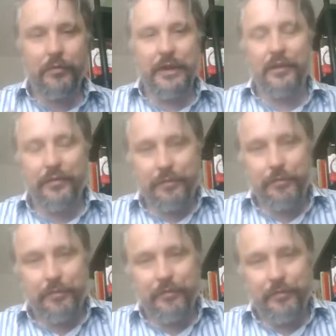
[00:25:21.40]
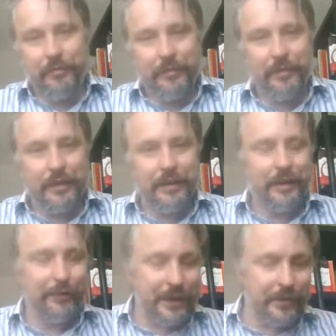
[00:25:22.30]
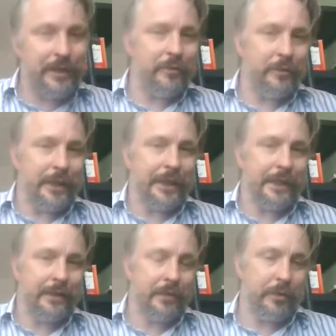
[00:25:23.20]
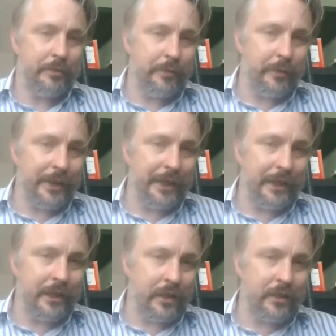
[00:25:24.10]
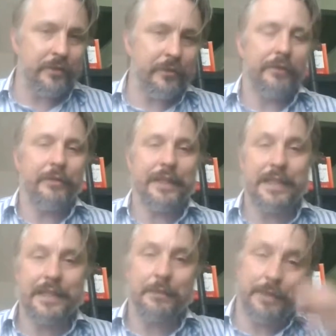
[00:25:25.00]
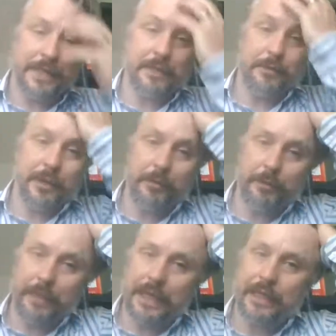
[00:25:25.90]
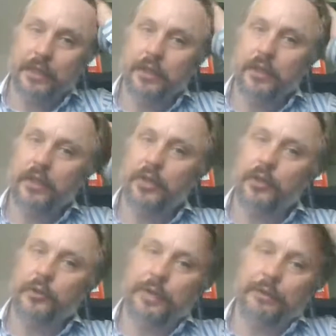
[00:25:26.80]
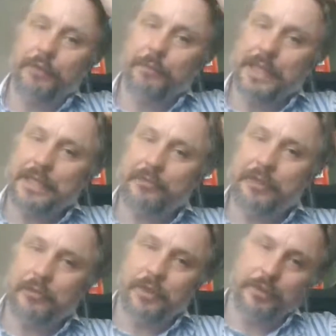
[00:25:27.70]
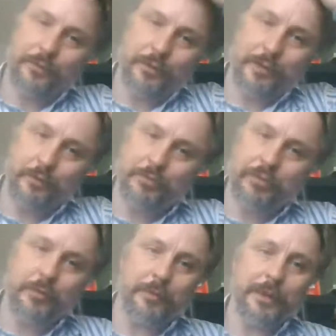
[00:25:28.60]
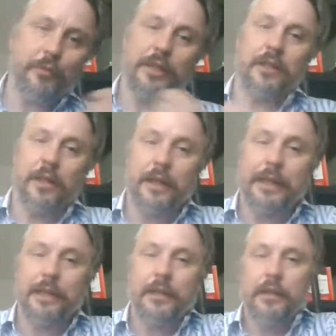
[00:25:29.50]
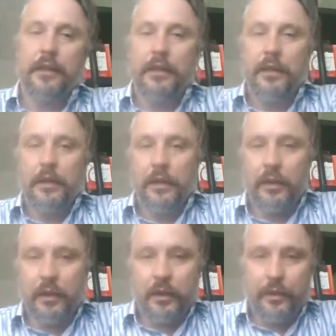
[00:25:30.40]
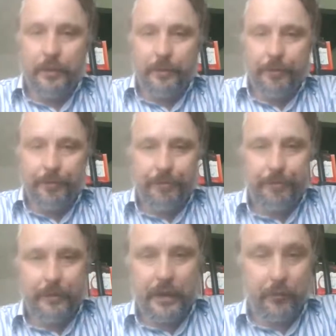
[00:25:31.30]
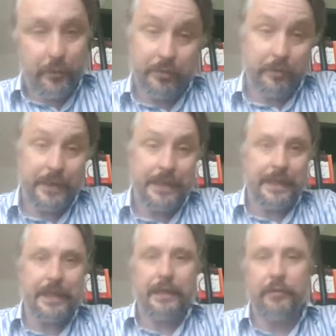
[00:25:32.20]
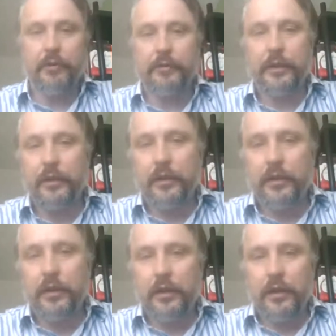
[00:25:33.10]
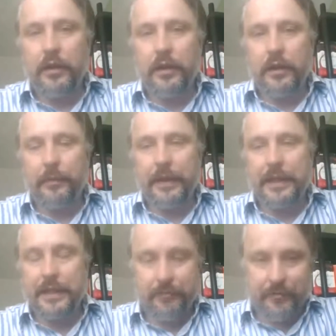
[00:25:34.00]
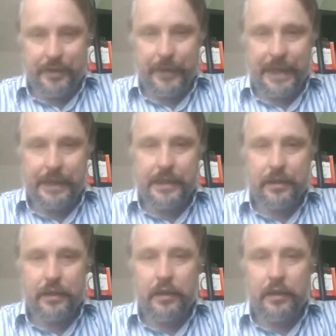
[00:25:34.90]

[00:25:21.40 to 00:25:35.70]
love the things we love about the character Bond, but we can't avoid the fact he's a messed up human being who, if we met in real life, we probably wouldn't like, and would probably steer clear of in some respects.